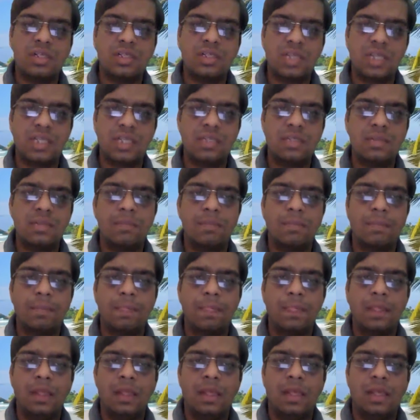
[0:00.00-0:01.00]
disease.
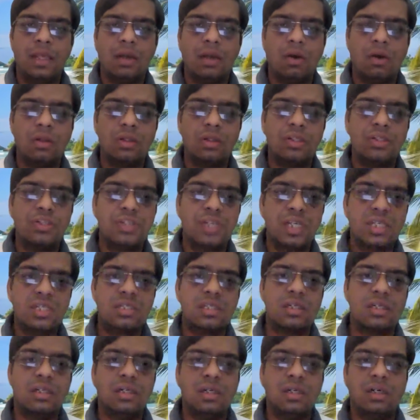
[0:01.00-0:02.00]
On the
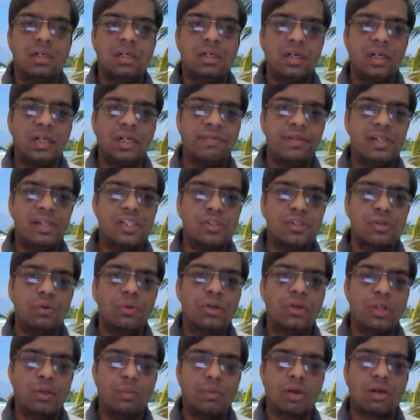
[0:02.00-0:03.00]
chest, it will
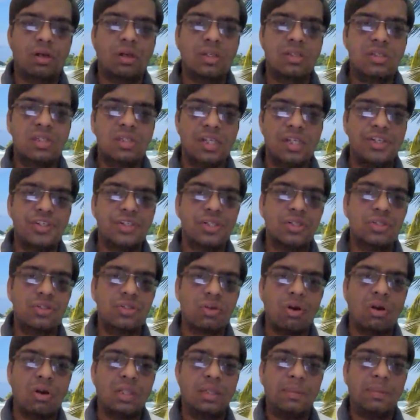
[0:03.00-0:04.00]
show tuberculous
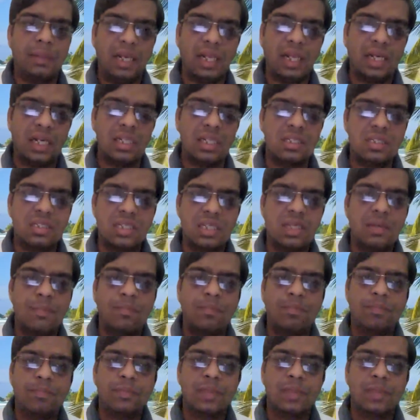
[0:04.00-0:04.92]
lesions or the malignancy.